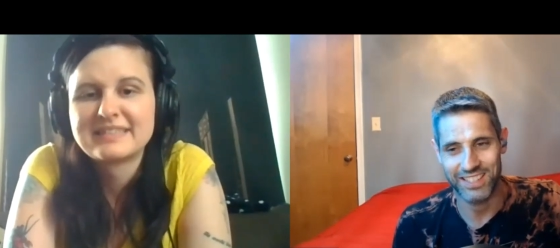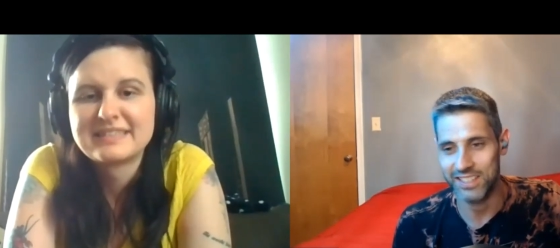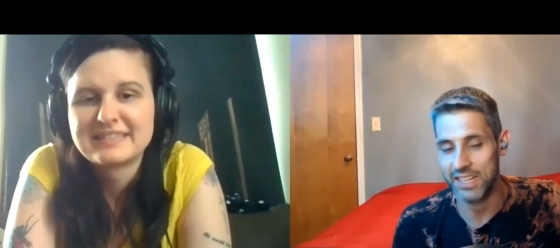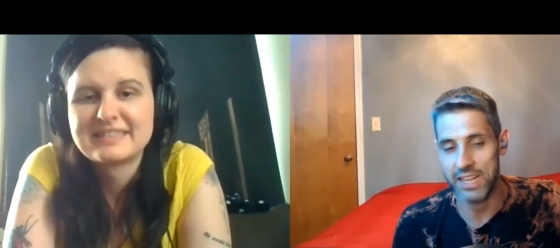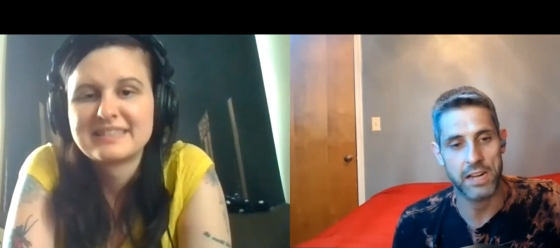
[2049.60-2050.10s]

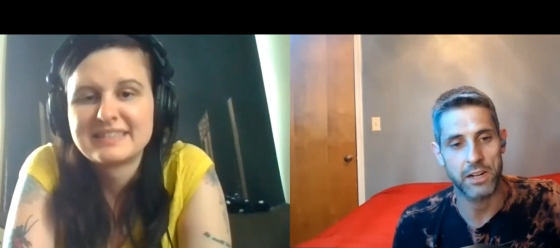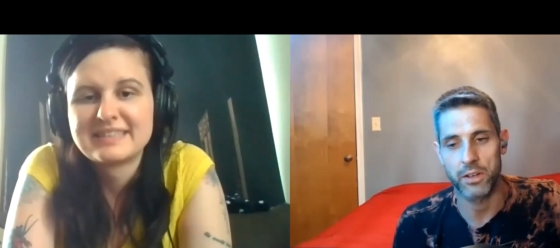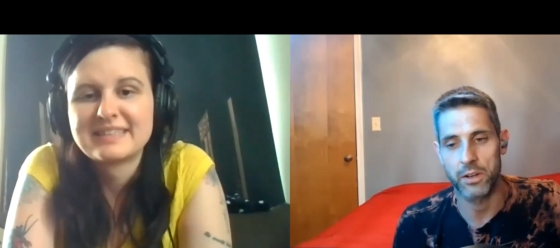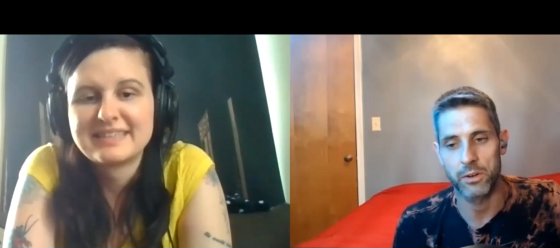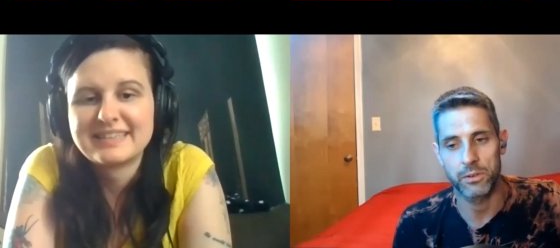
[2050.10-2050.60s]
Speaker 1: Like I don't
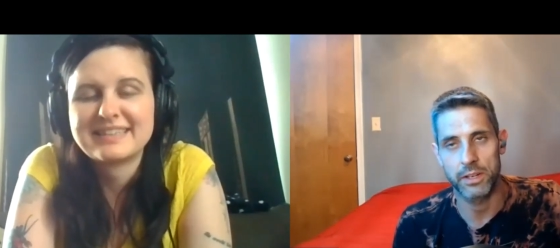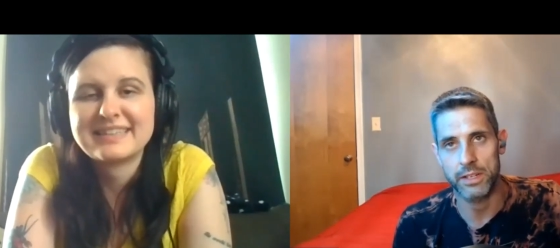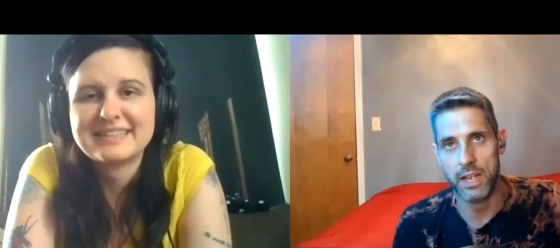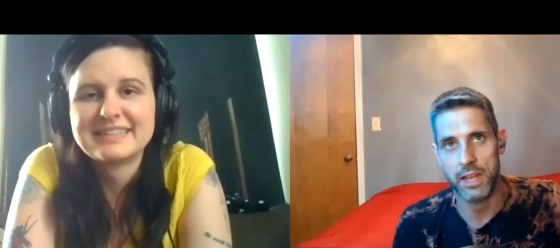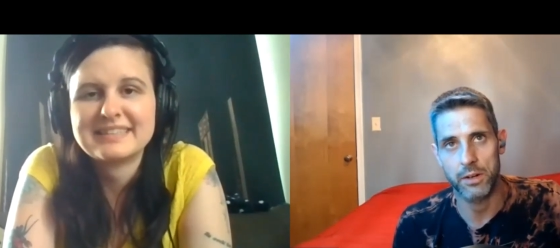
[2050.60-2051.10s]
know.
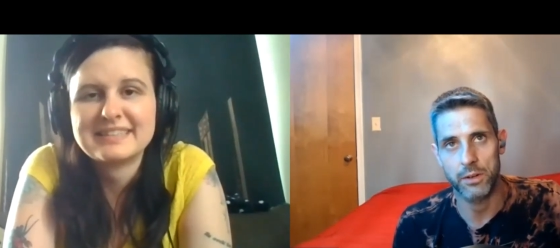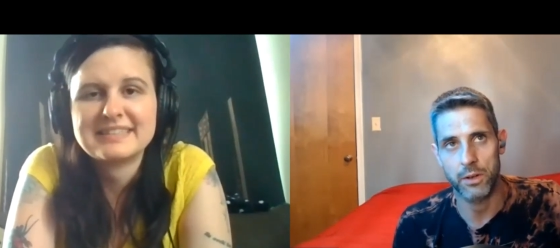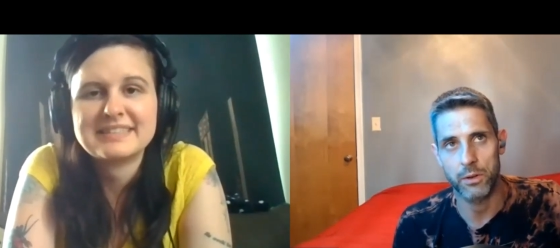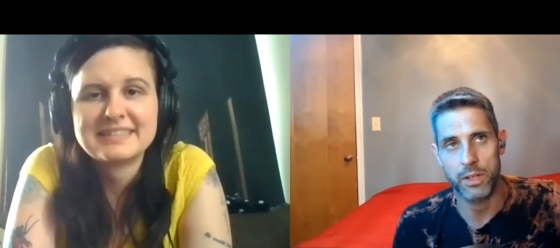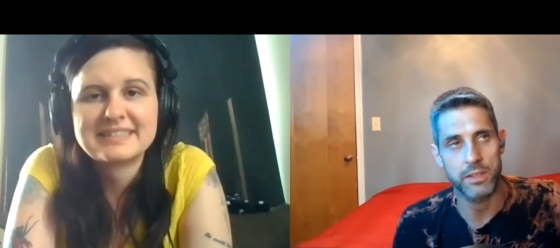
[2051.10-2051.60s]
Like I don't
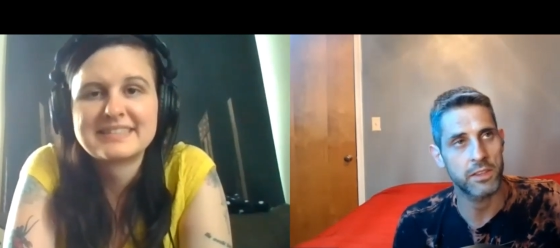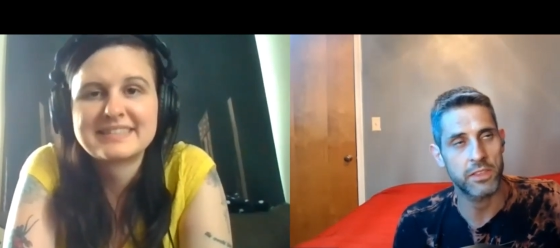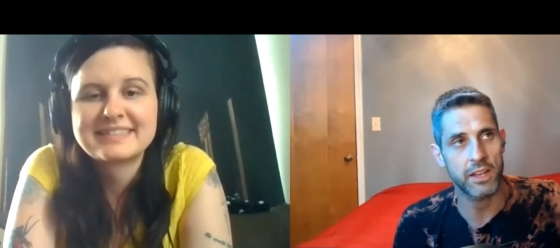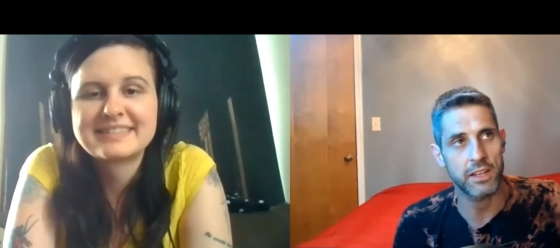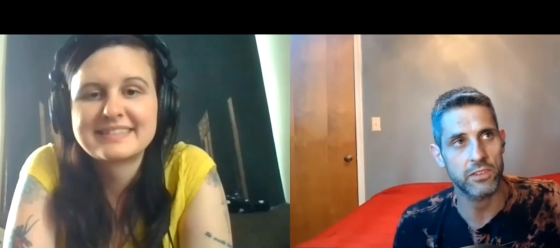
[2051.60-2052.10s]
know. The
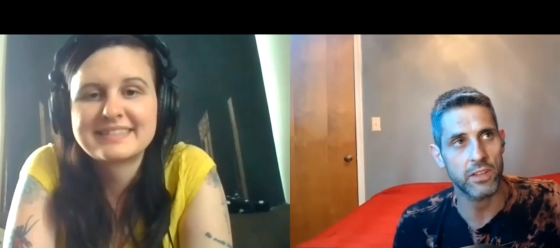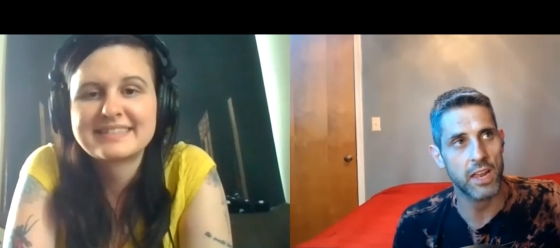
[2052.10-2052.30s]
thing is, like